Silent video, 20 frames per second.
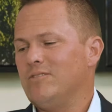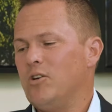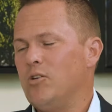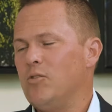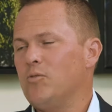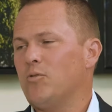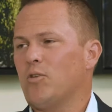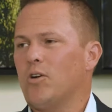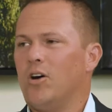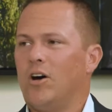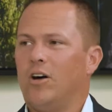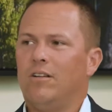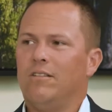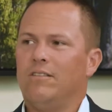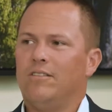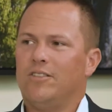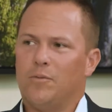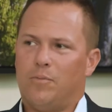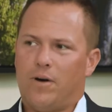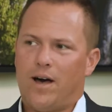
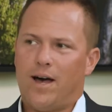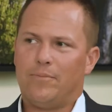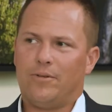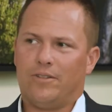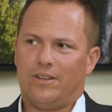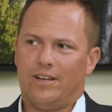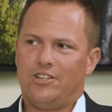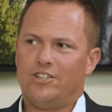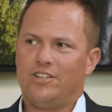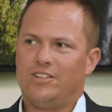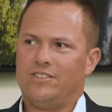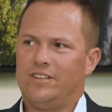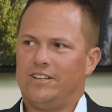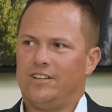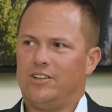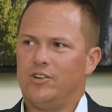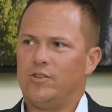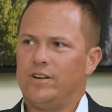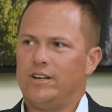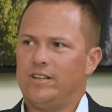overall, the population has
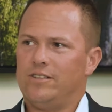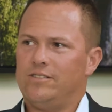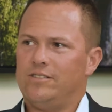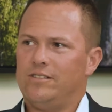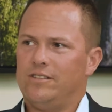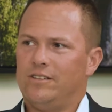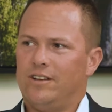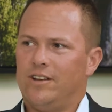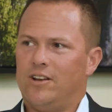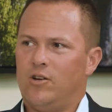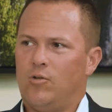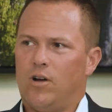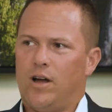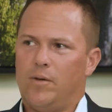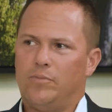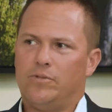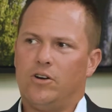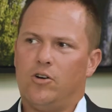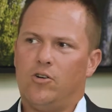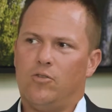increased. We're
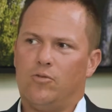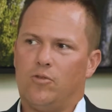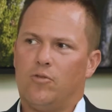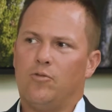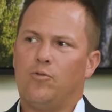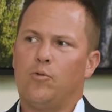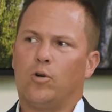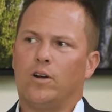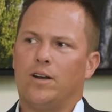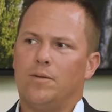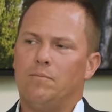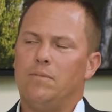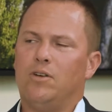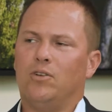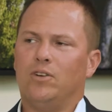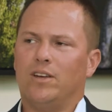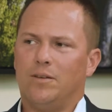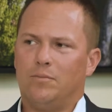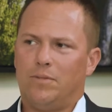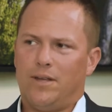up to over 40
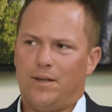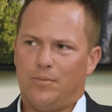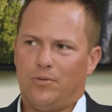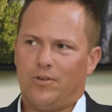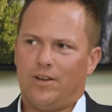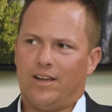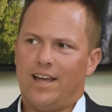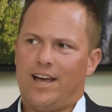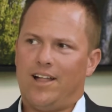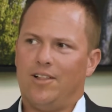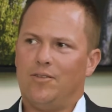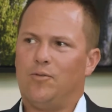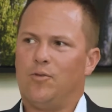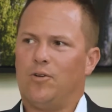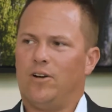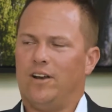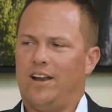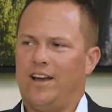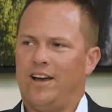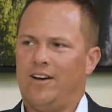million people in
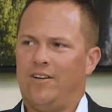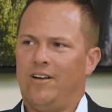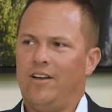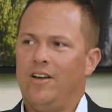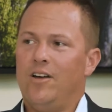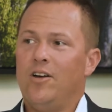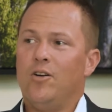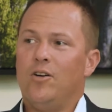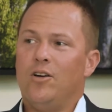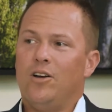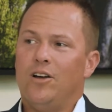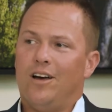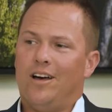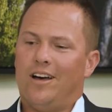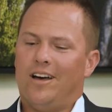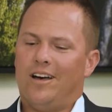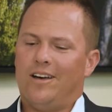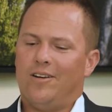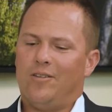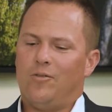California now.
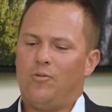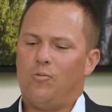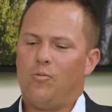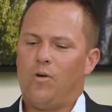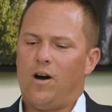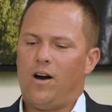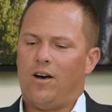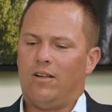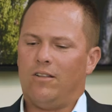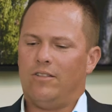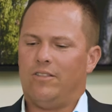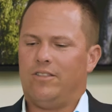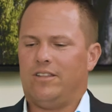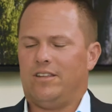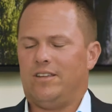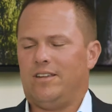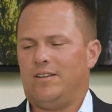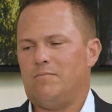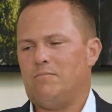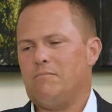While
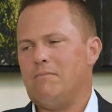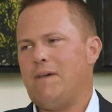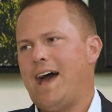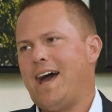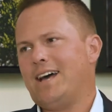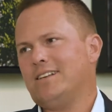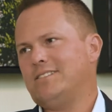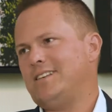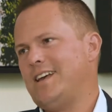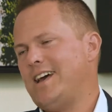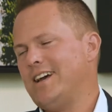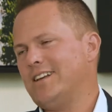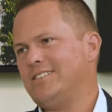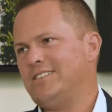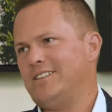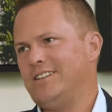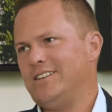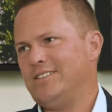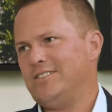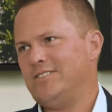the mass
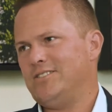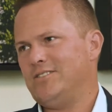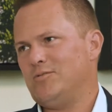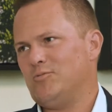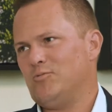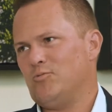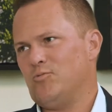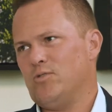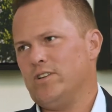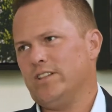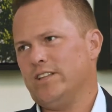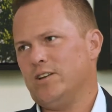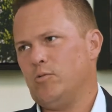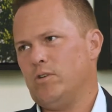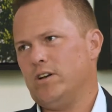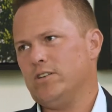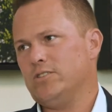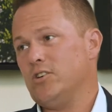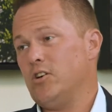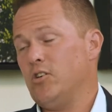exodus really
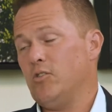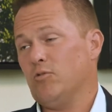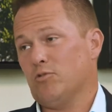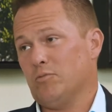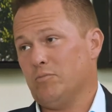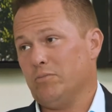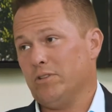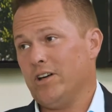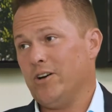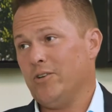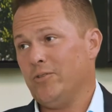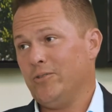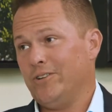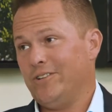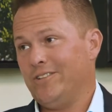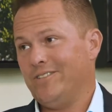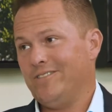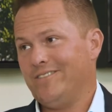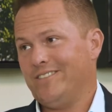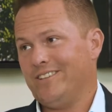was
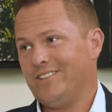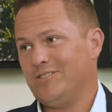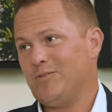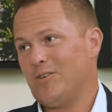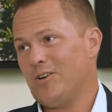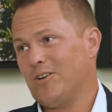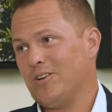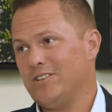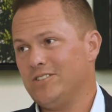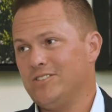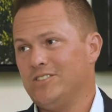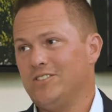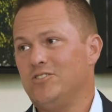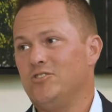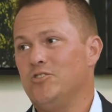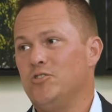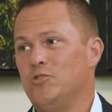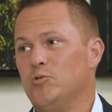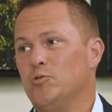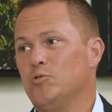overblown as far as
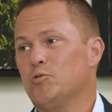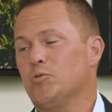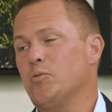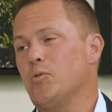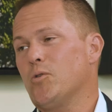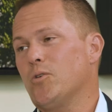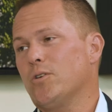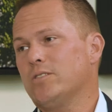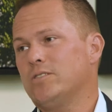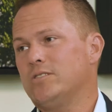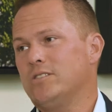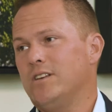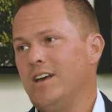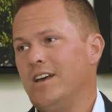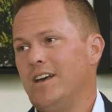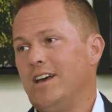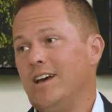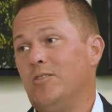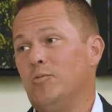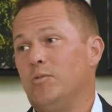its news reports,
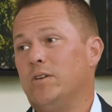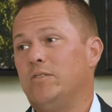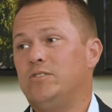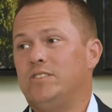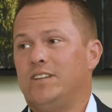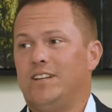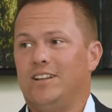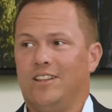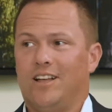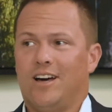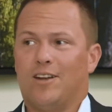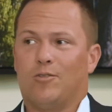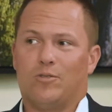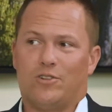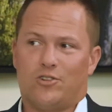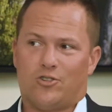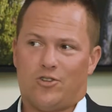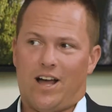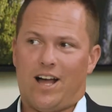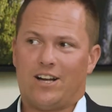and we've seen a lot of
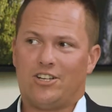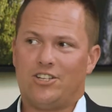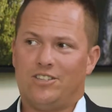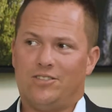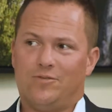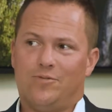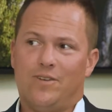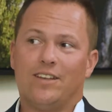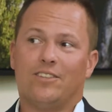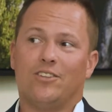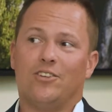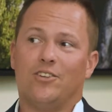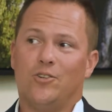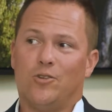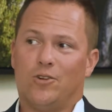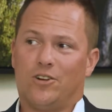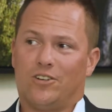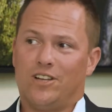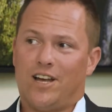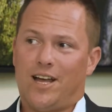retractions. In fact, the New
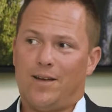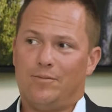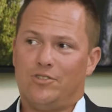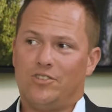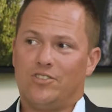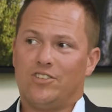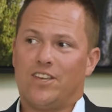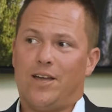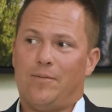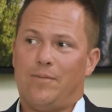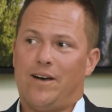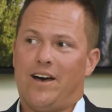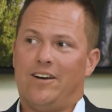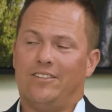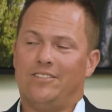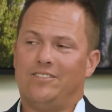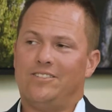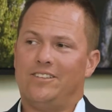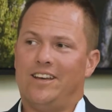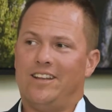York Times just came
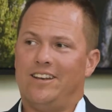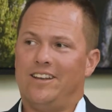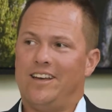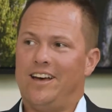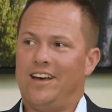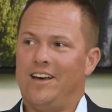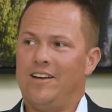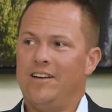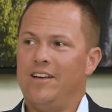out and said